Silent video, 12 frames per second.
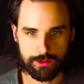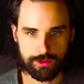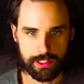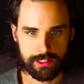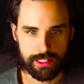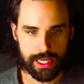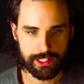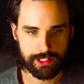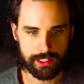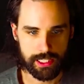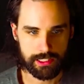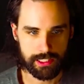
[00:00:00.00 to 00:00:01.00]

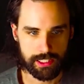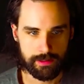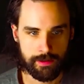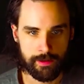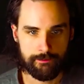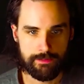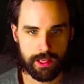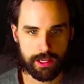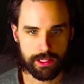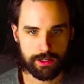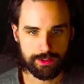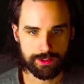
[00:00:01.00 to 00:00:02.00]
transaction ID.
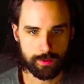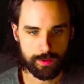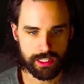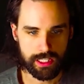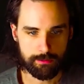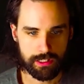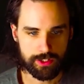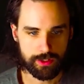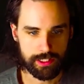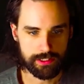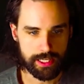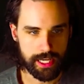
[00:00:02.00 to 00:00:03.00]
Here's the Rinkeby
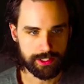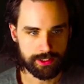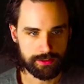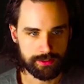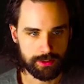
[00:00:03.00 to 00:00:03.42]
transaction.